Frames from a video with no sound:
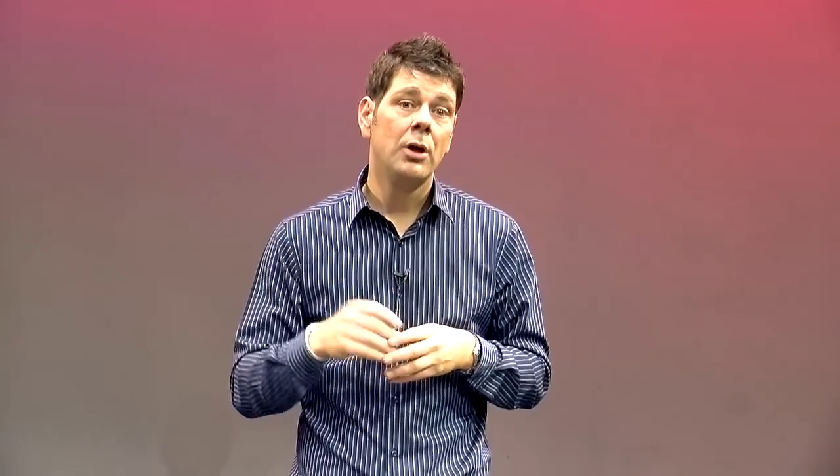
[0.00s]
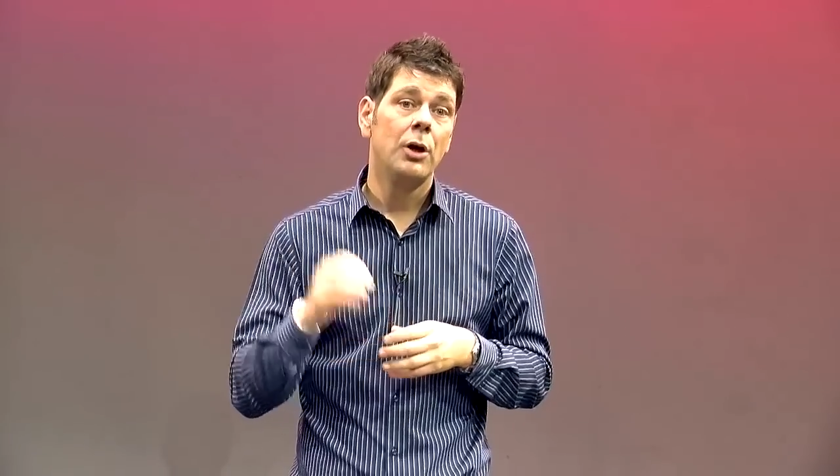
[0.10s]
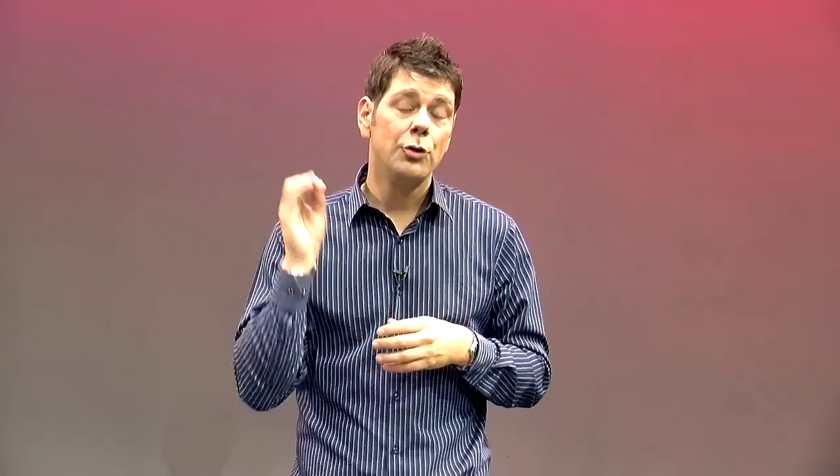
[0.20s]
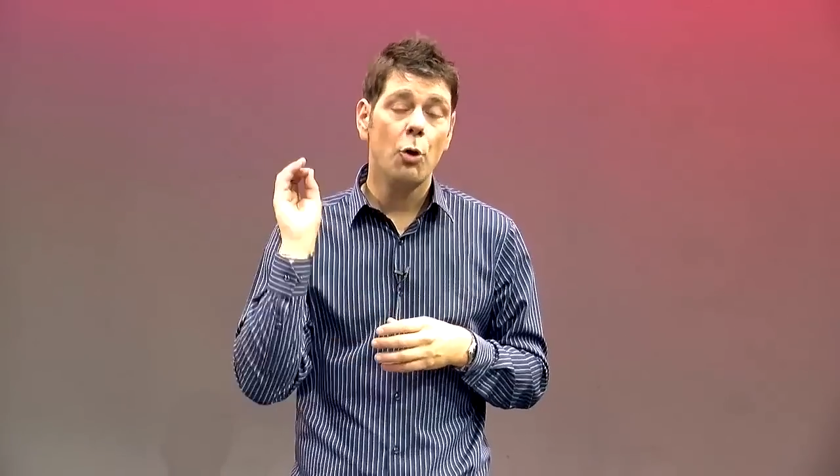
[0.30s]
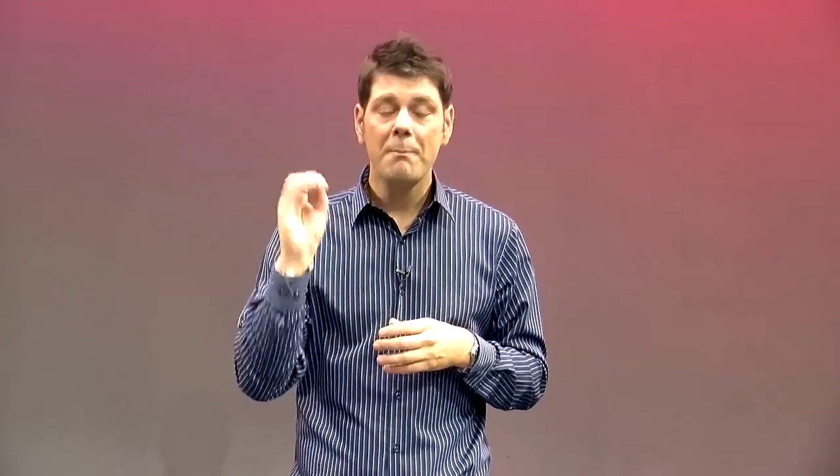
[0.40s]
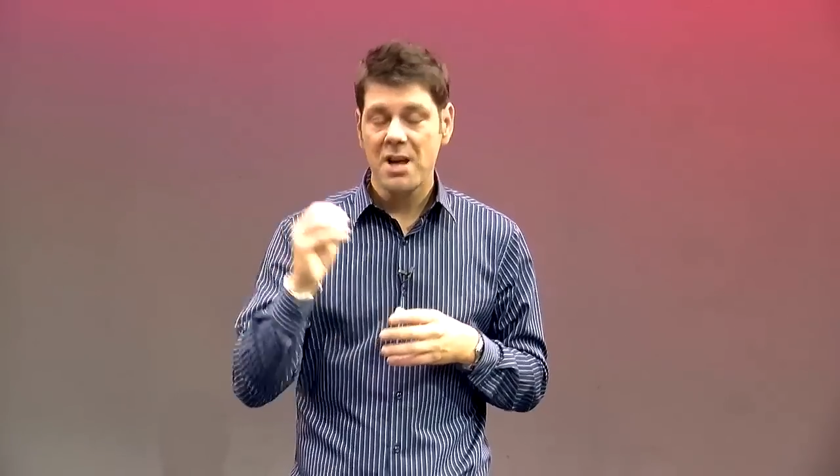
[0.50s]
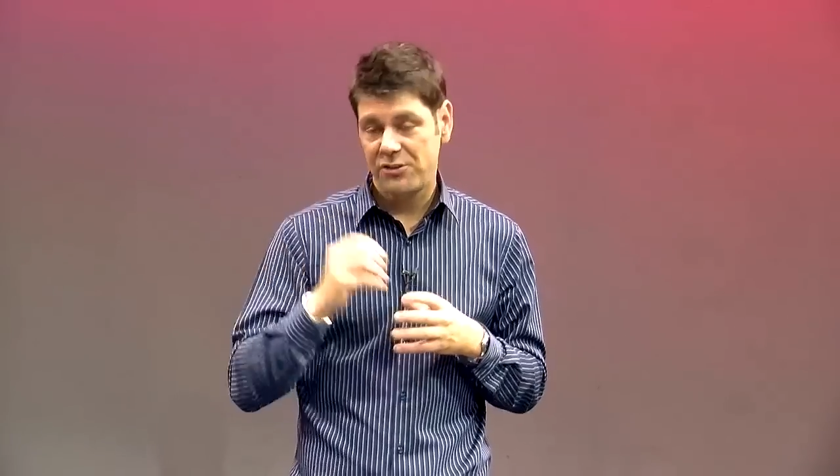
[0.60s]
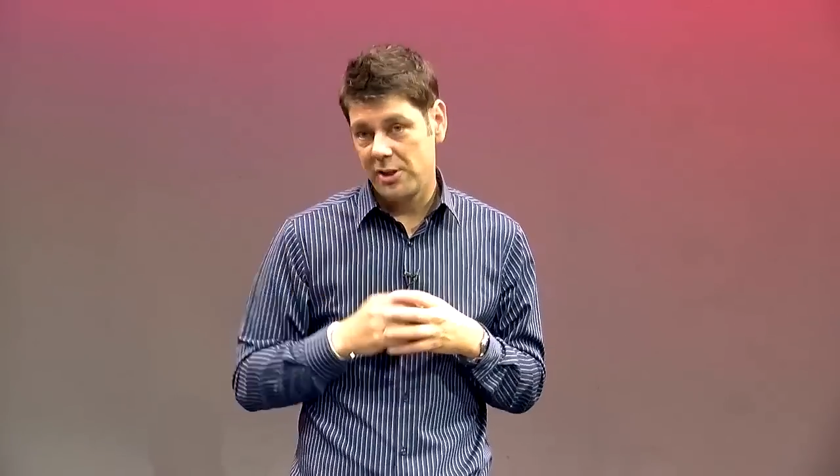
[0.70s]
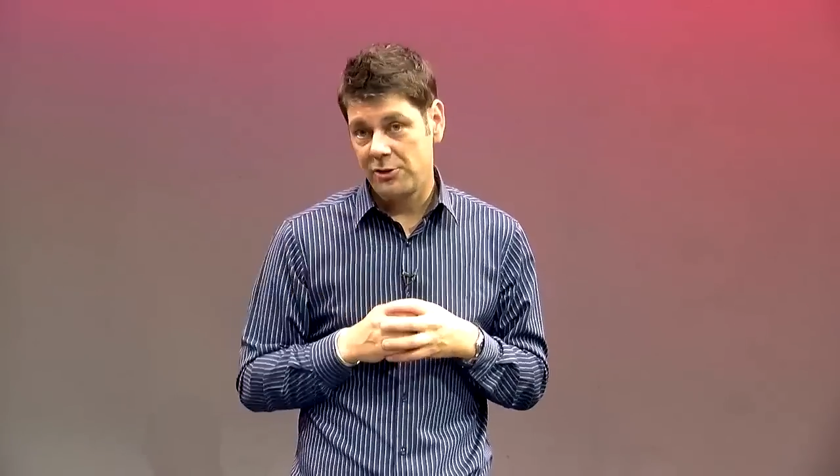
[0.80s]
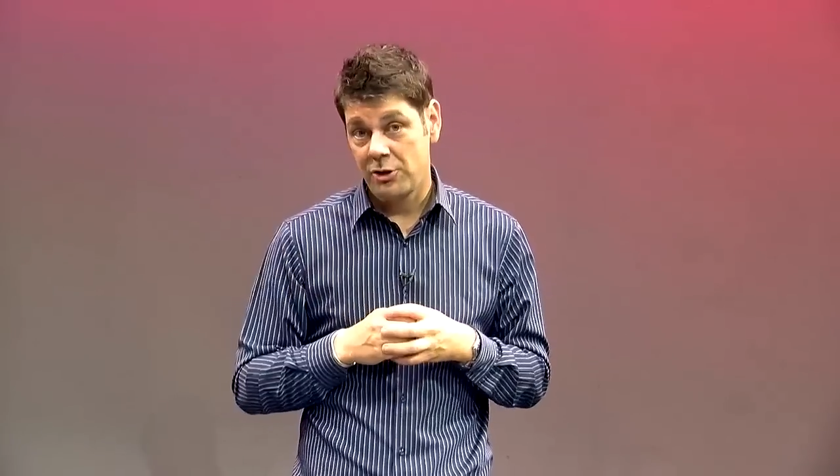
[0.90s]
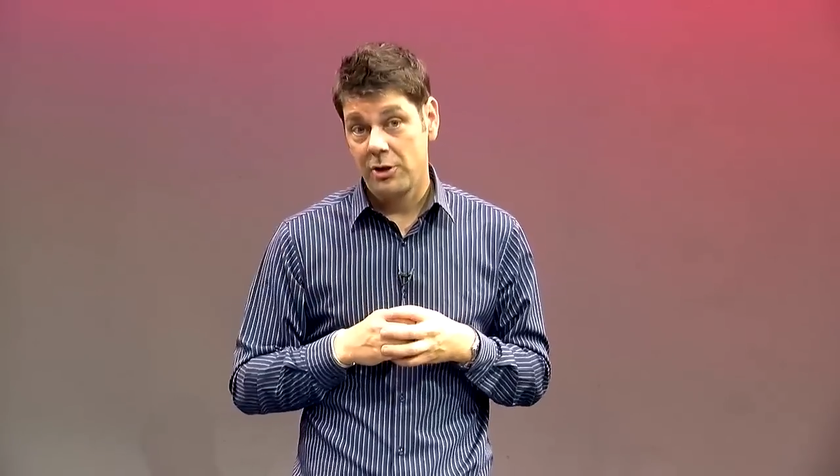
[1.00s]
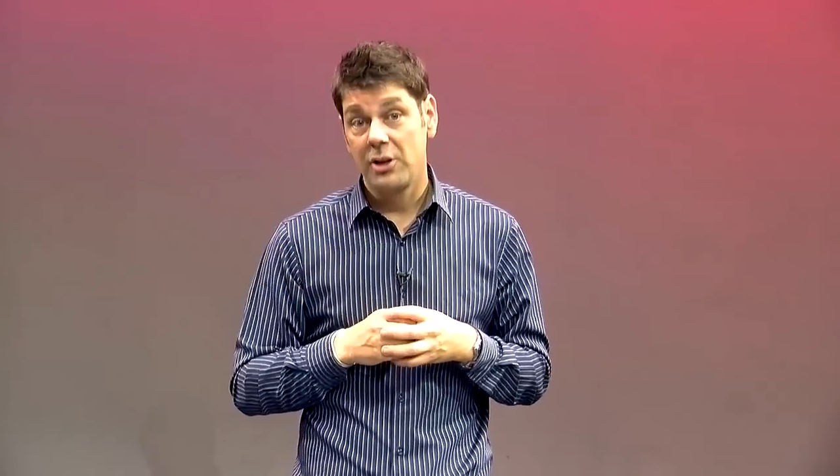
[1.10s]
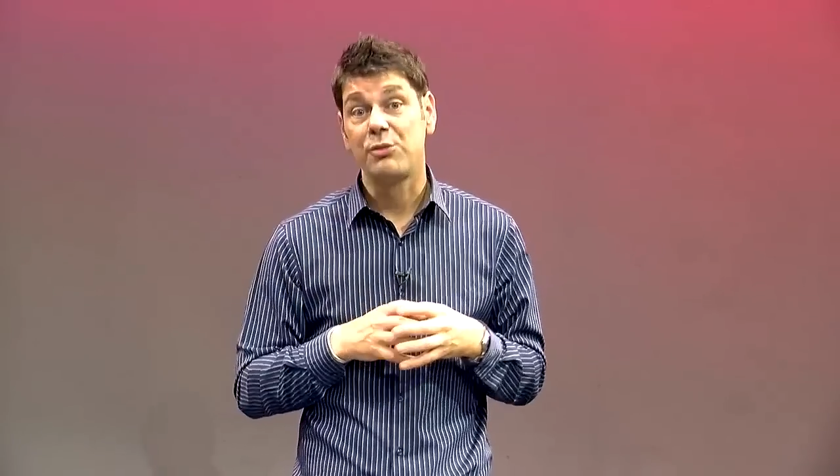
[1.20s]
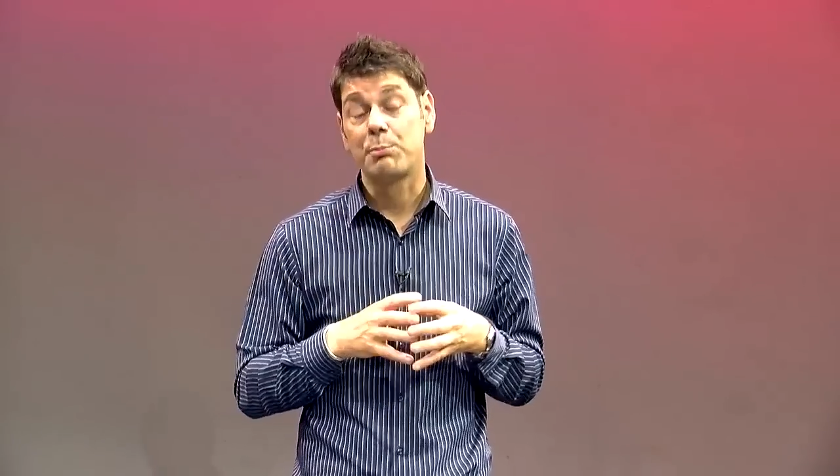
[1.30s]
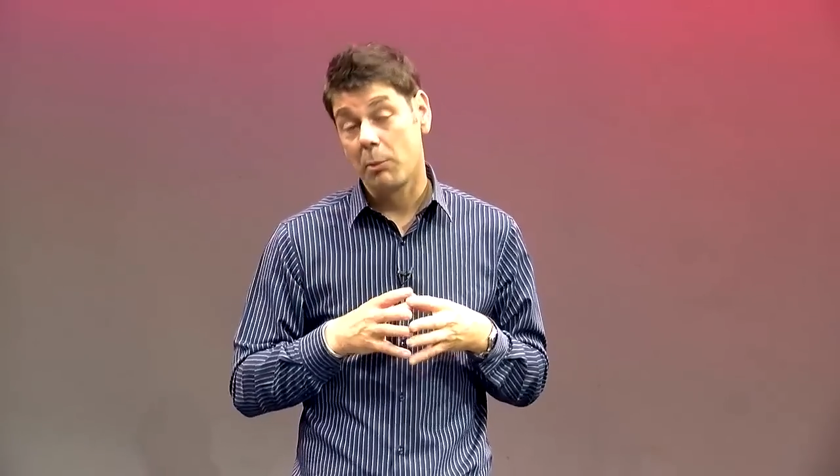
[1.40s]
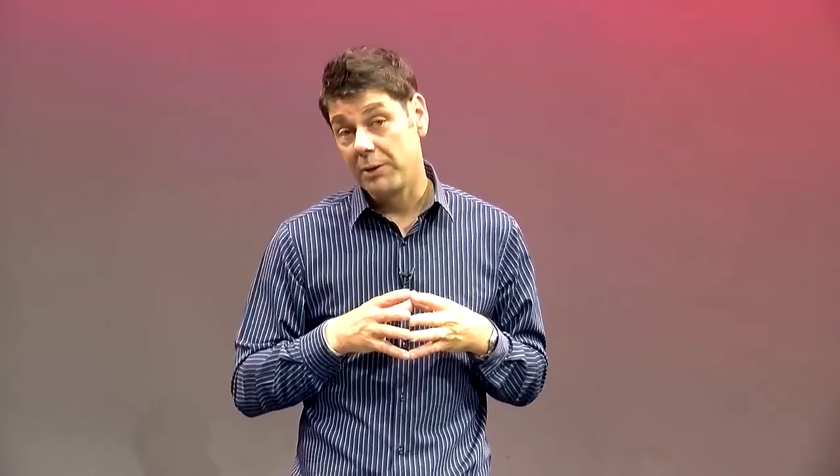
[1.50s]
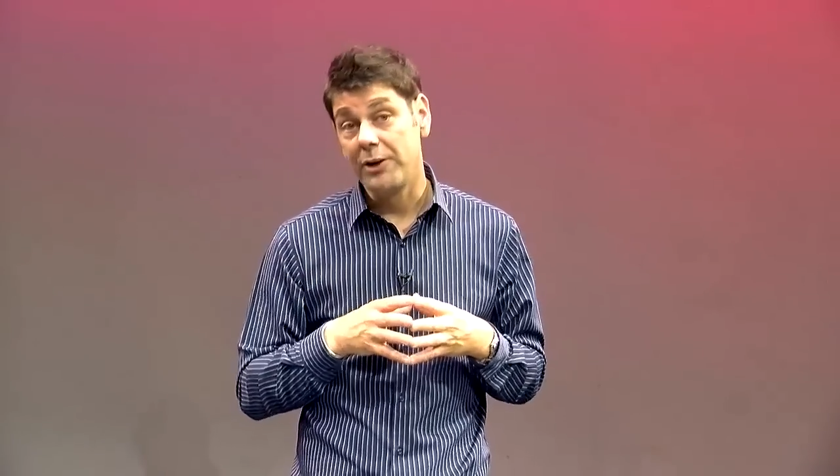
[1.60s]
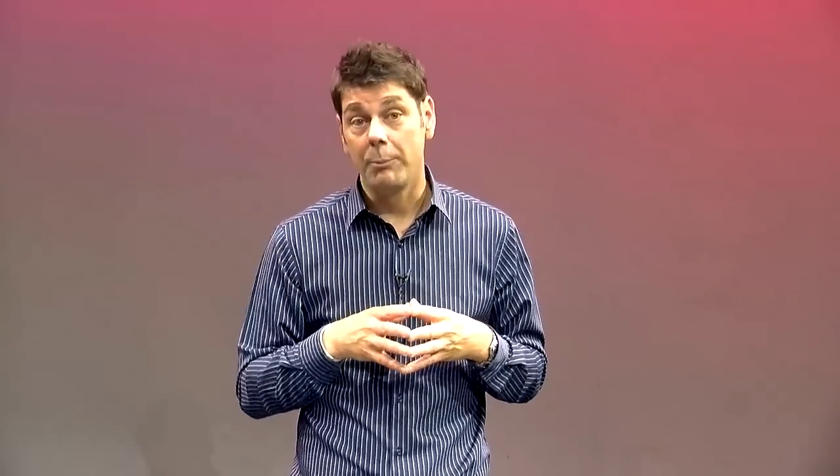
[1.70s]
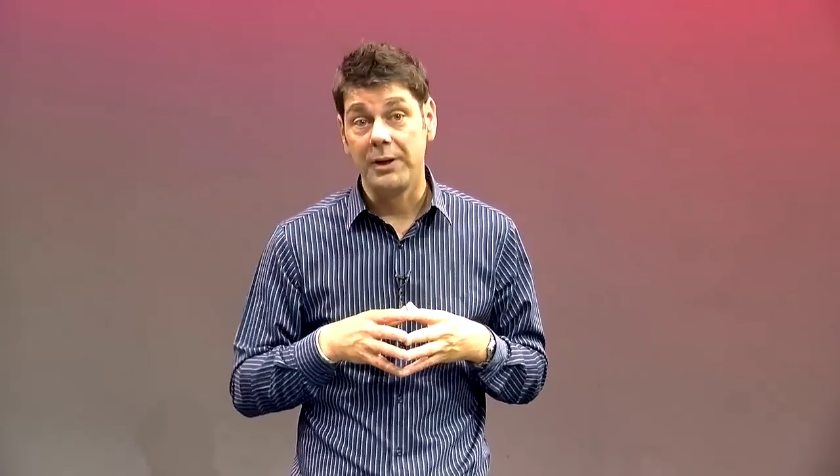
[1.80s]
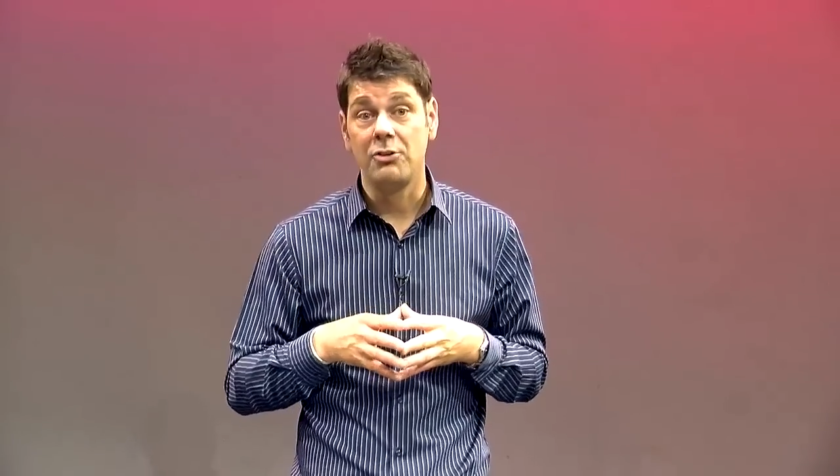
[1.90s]
your message is probably
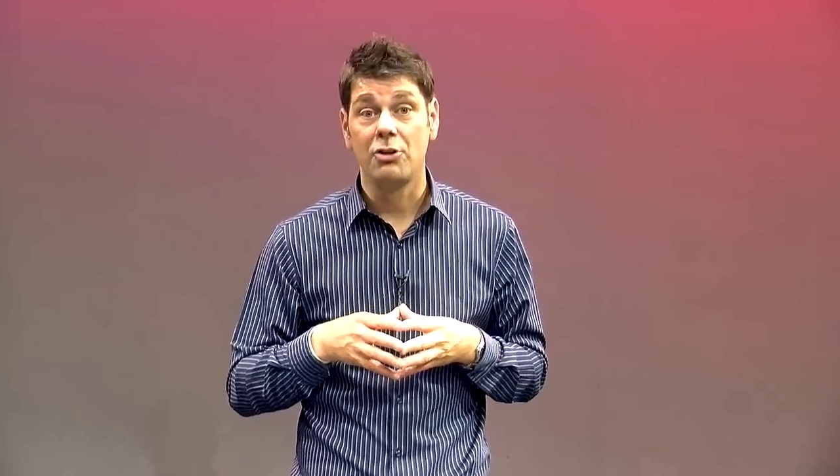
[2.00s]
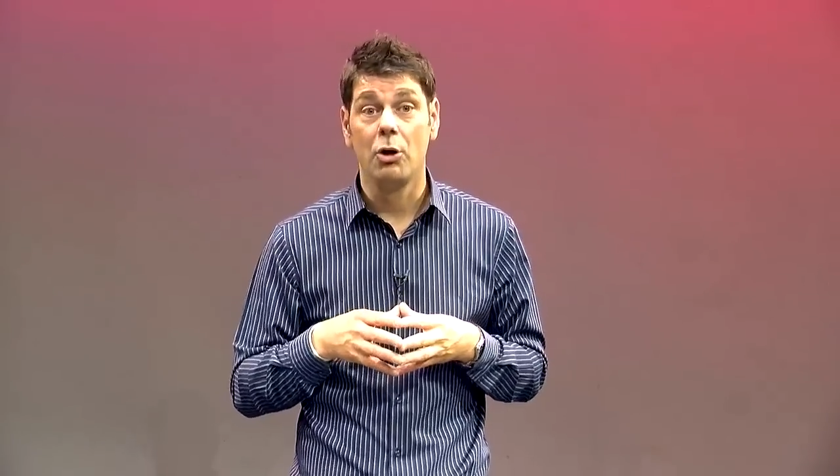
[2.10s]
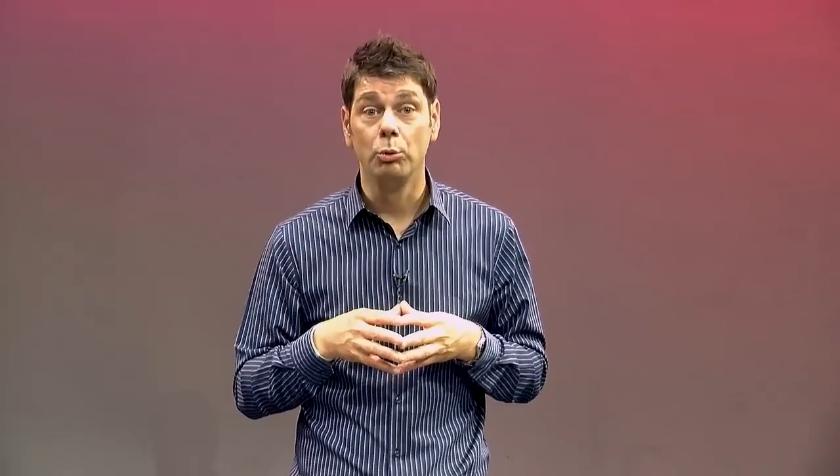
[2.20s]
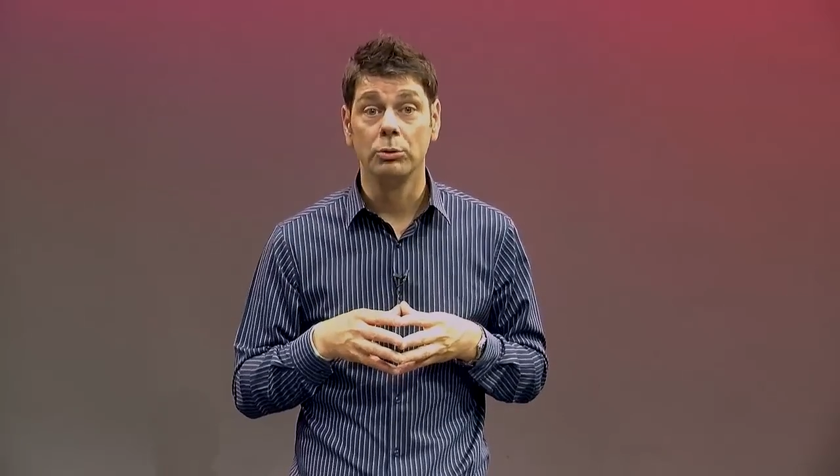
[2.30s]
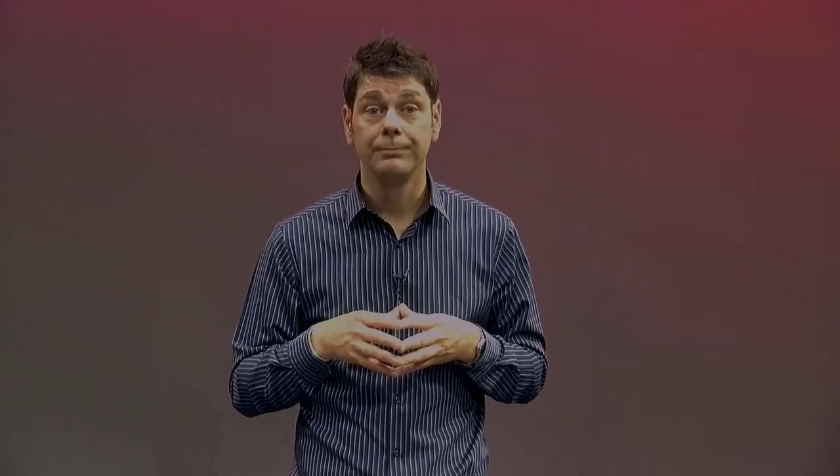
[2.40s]
not being told.